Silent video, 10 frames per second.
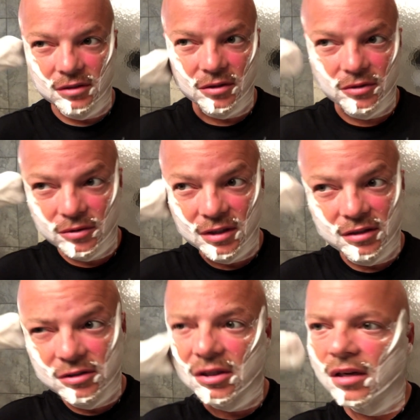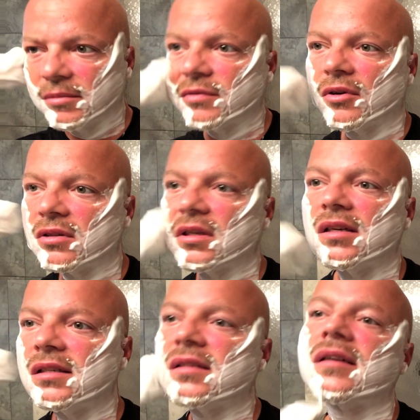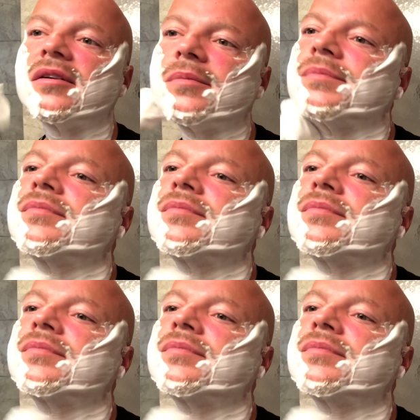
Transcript: And they're doing a good job as far as I can tell.